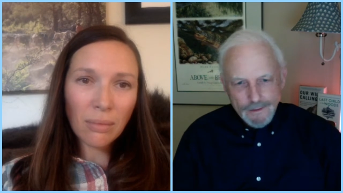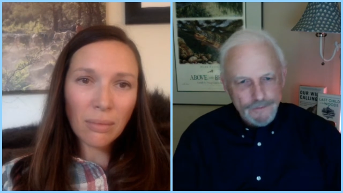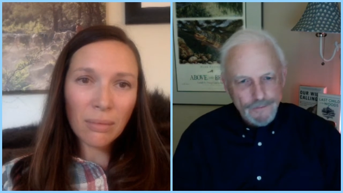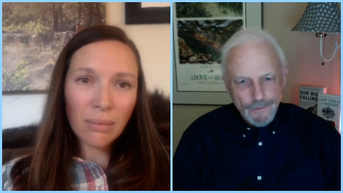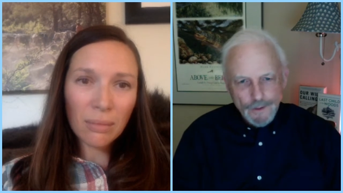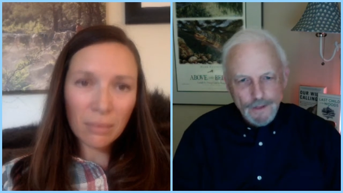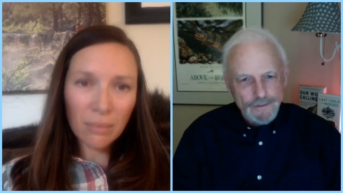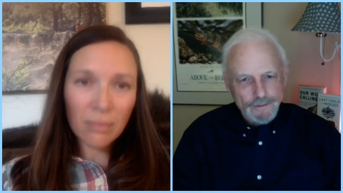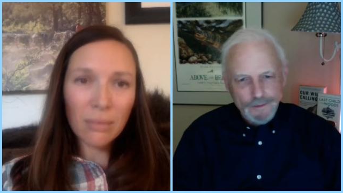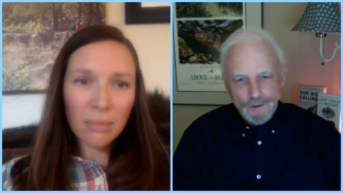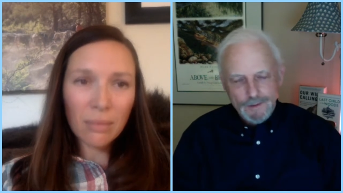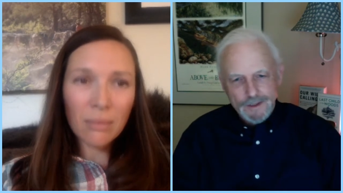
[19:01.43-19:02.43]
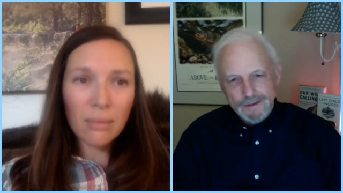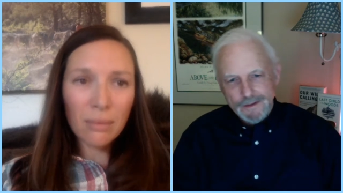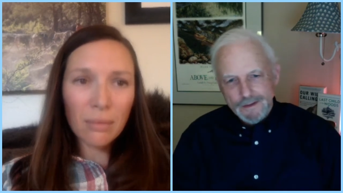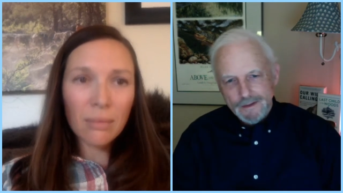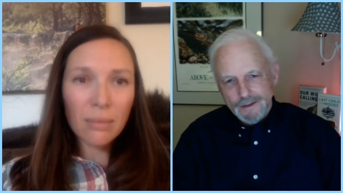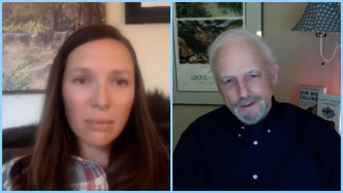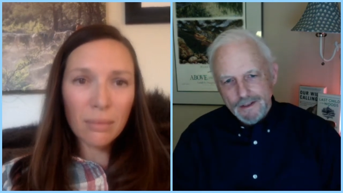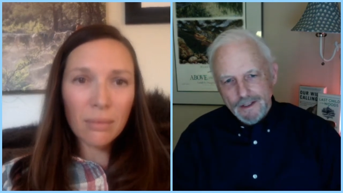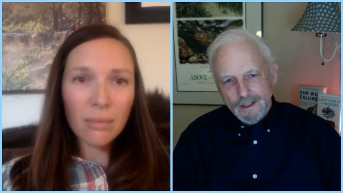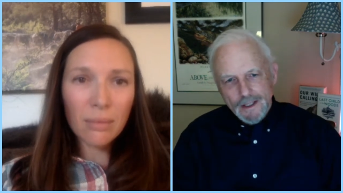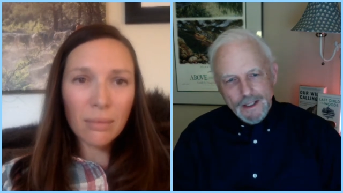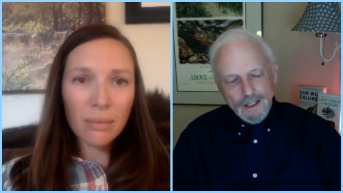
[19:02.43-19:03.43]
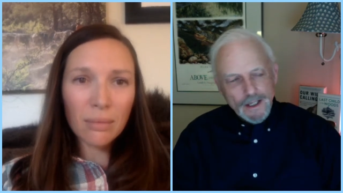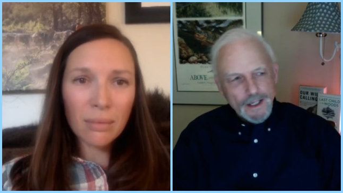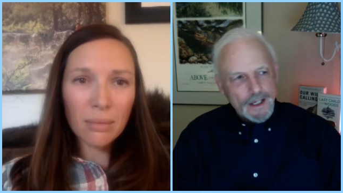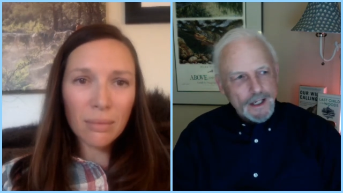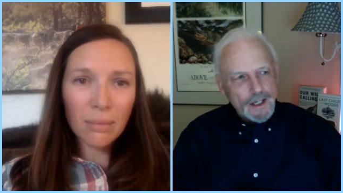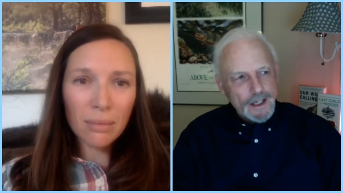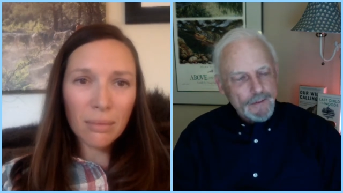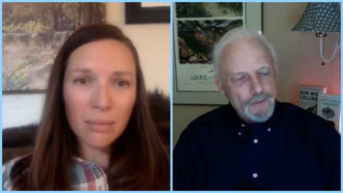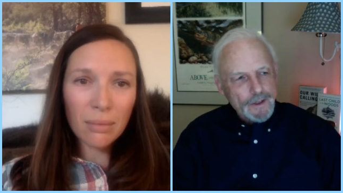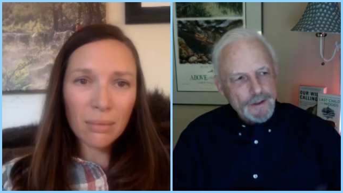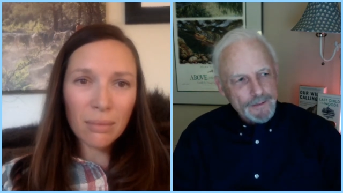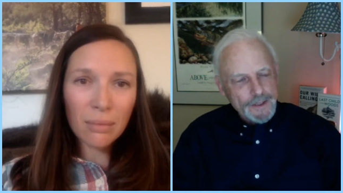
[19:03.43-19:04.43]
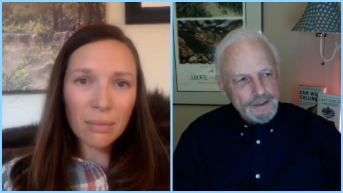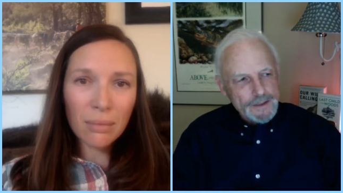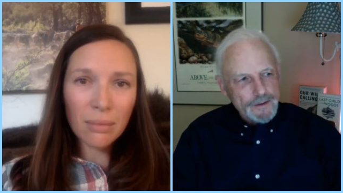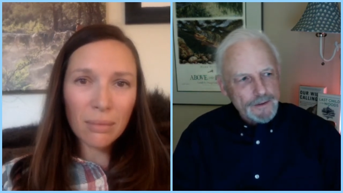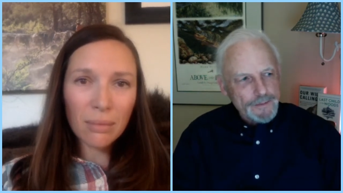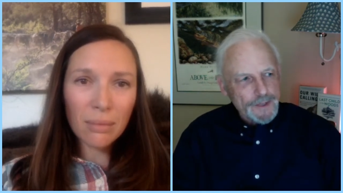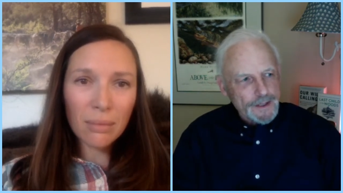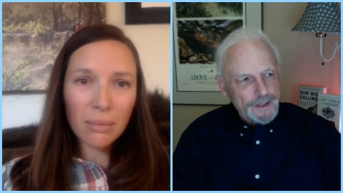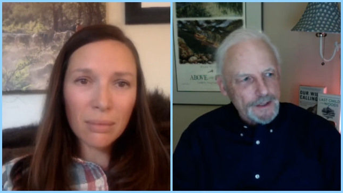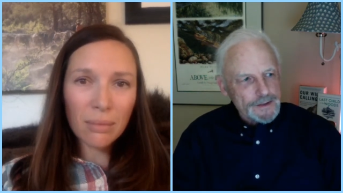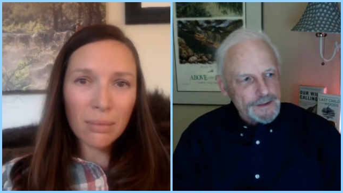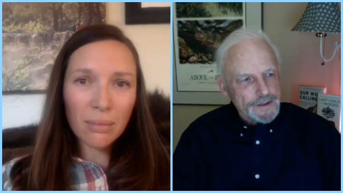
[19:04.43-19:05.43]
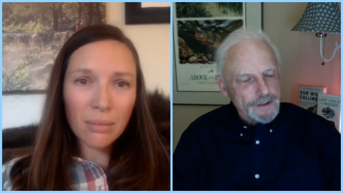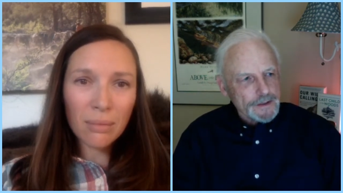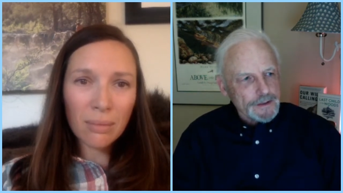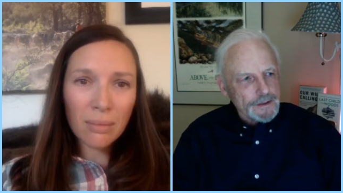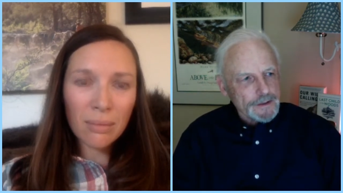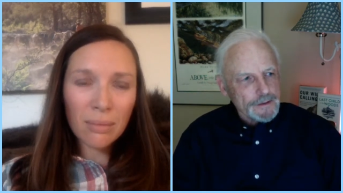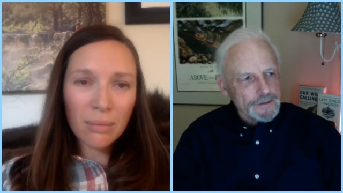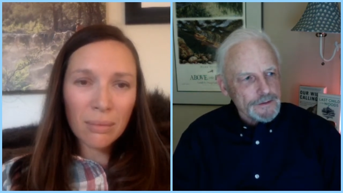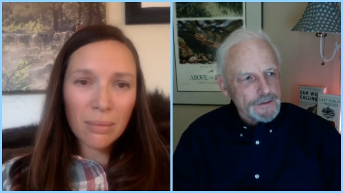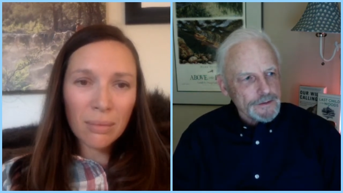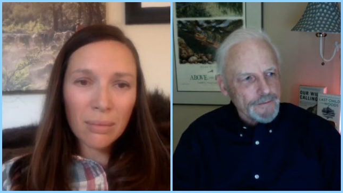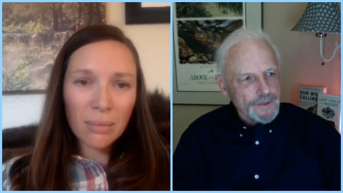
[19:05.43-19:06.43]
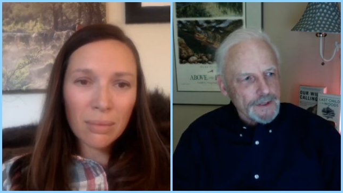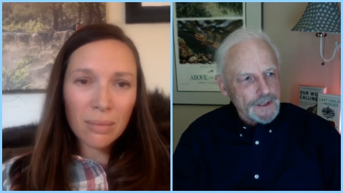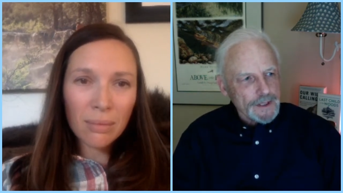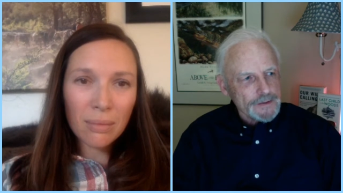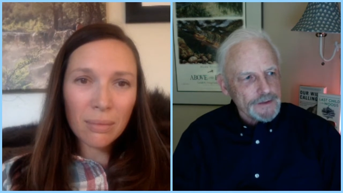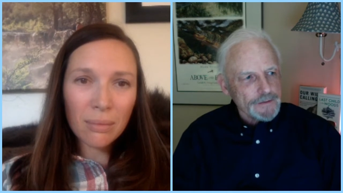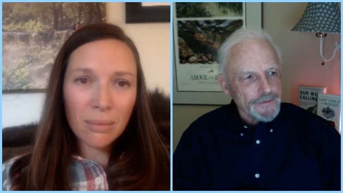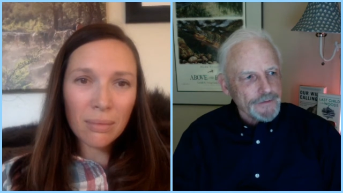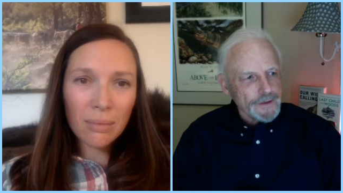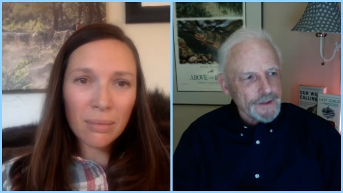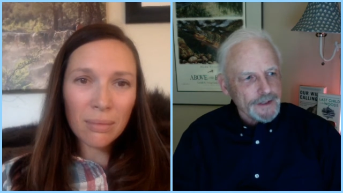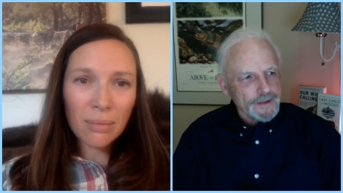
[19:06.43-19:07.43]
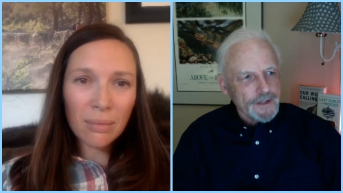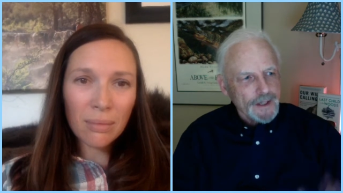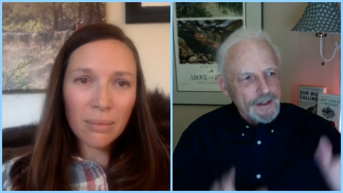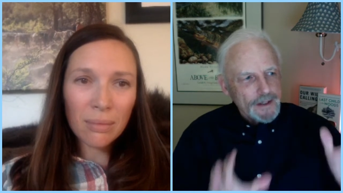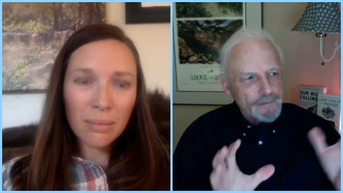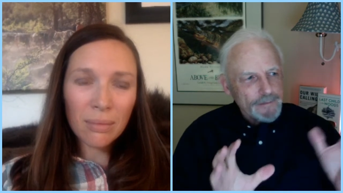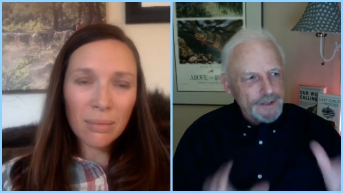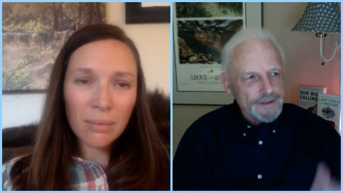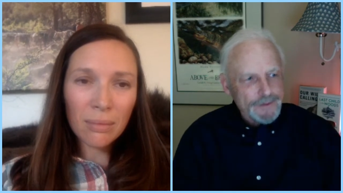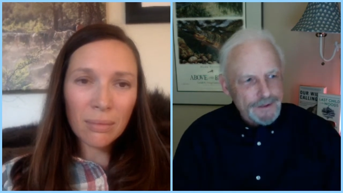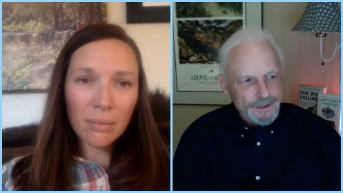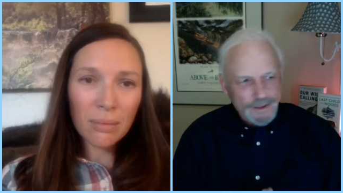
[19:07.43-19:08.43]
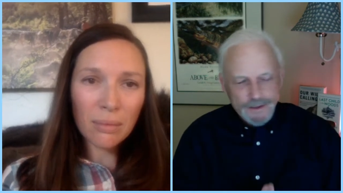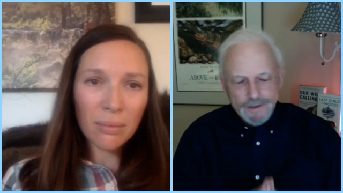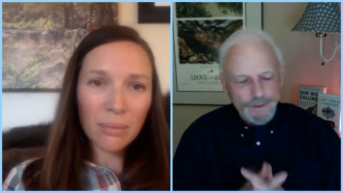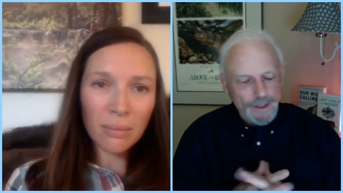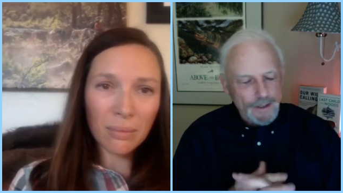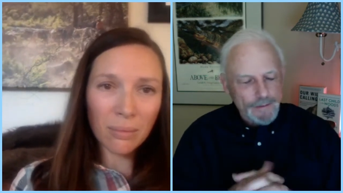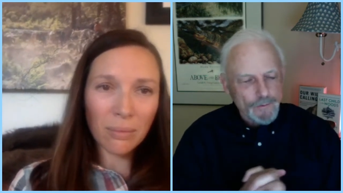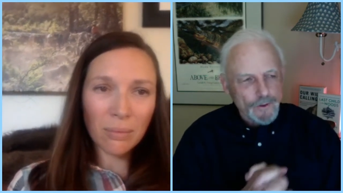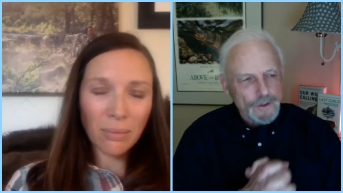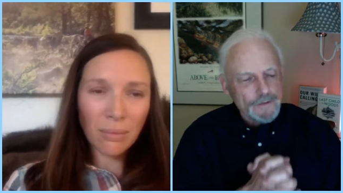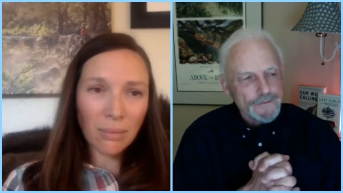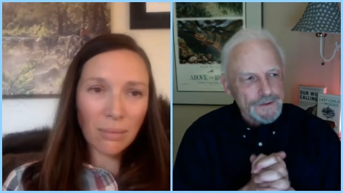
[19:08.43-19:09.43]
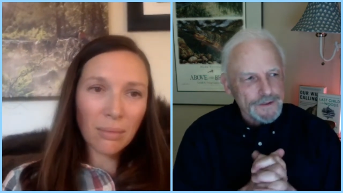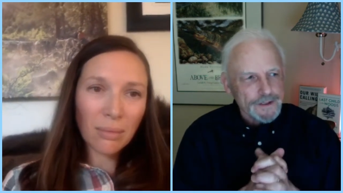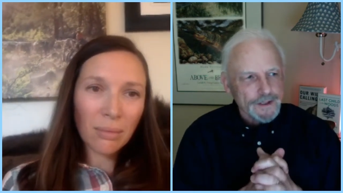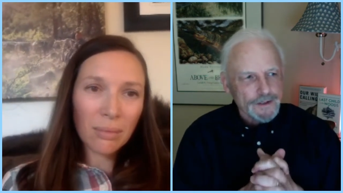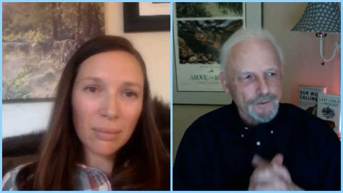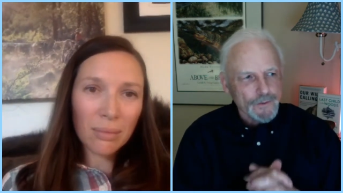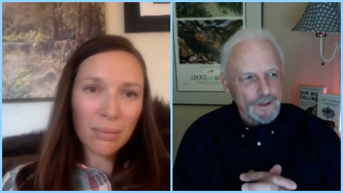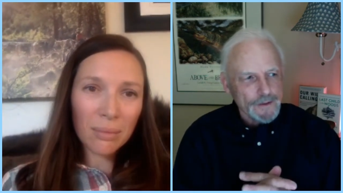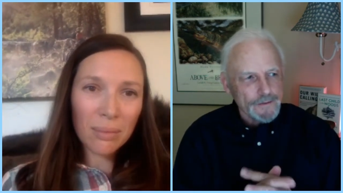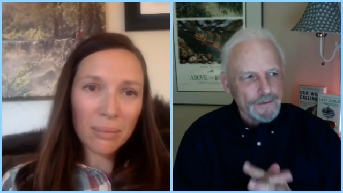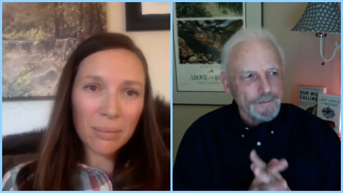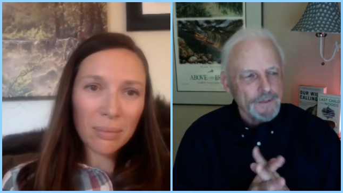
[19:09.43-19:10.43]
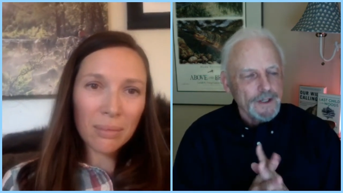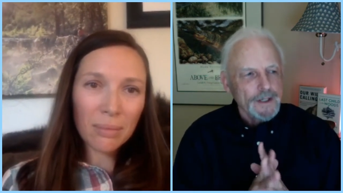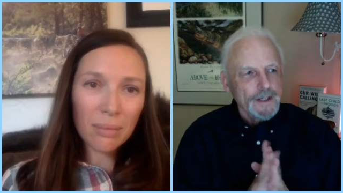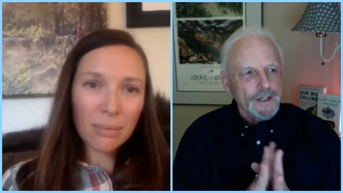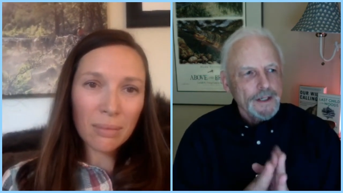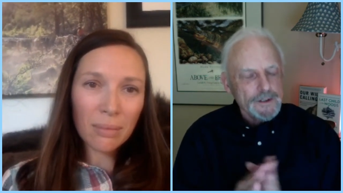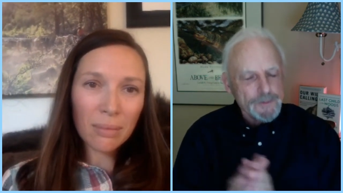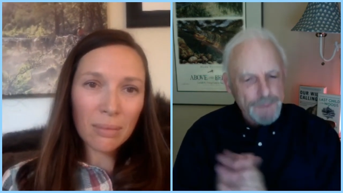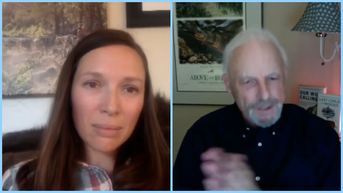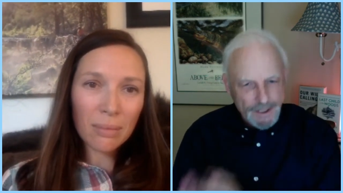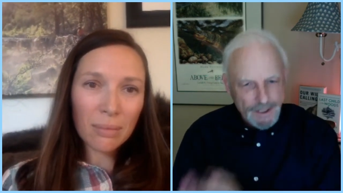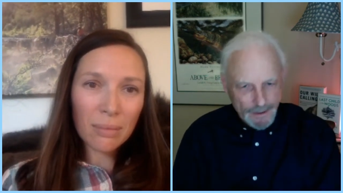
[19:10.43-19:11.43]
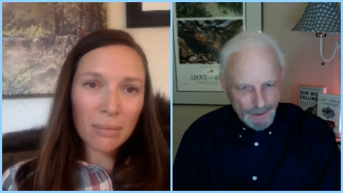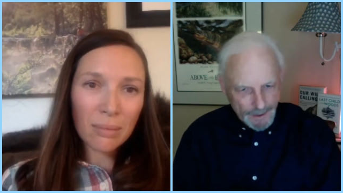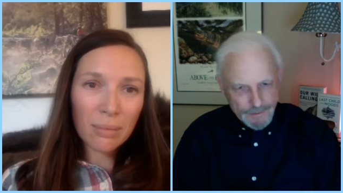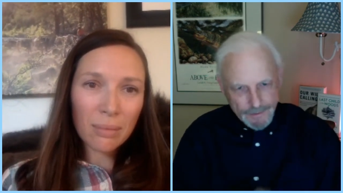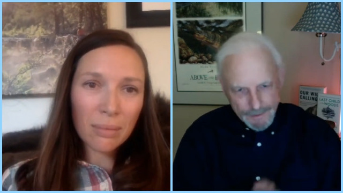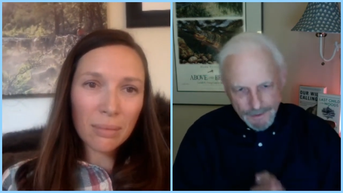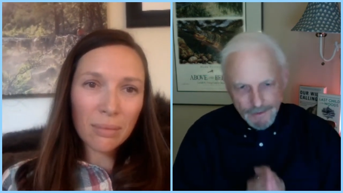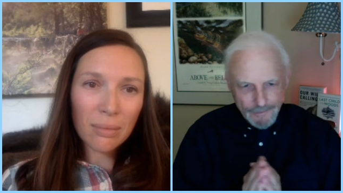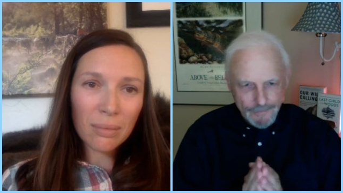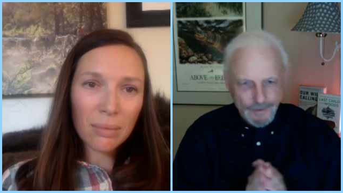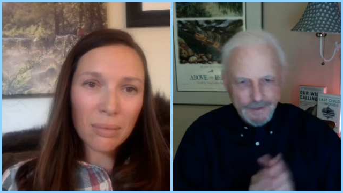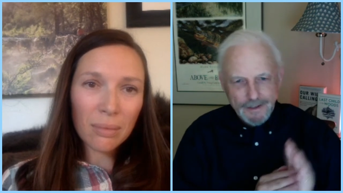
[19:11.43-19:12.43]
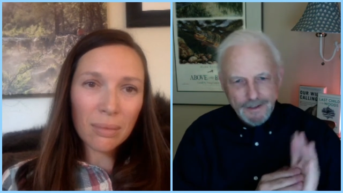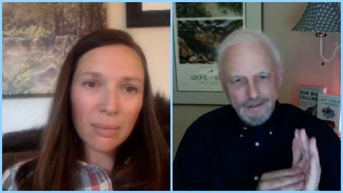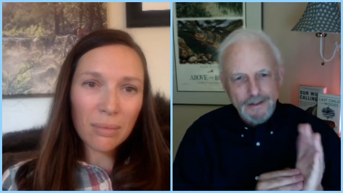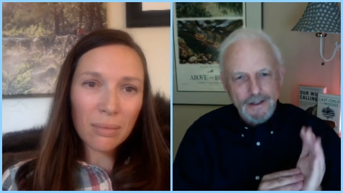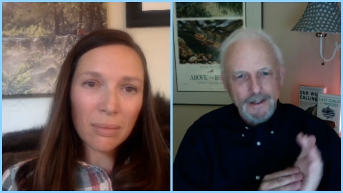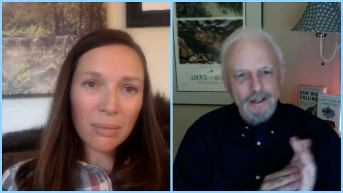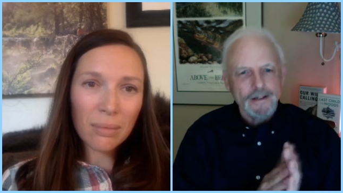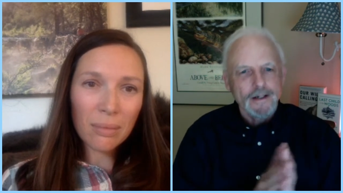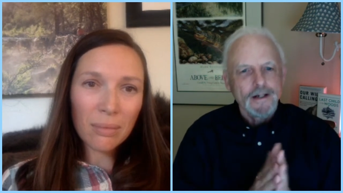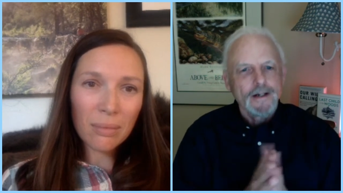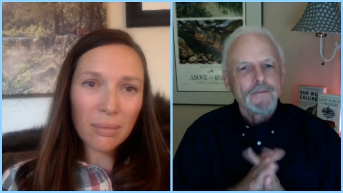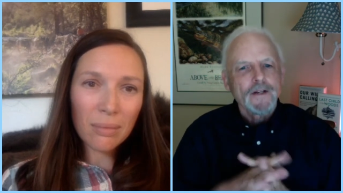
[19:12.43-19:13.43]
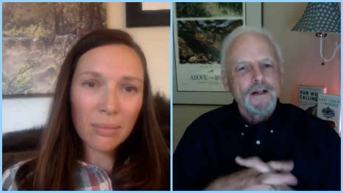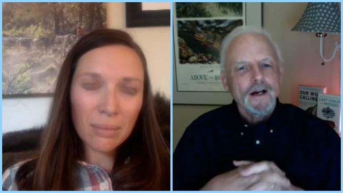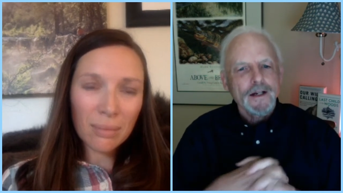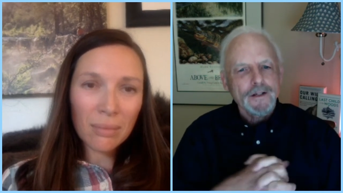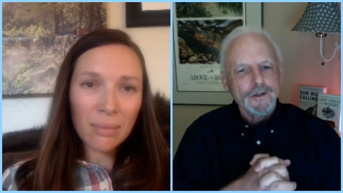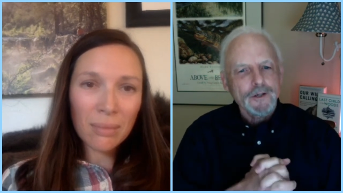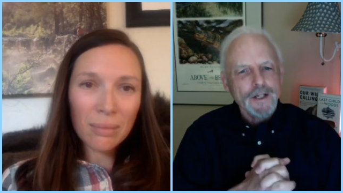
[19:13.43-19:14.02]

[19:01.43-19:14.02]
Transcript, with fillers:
Speaker 1: forever moments. I went home and I told my young son, who's he's the he's my two sons. I have wonderful sons. One of them is particularly interested in fishing, and I knew he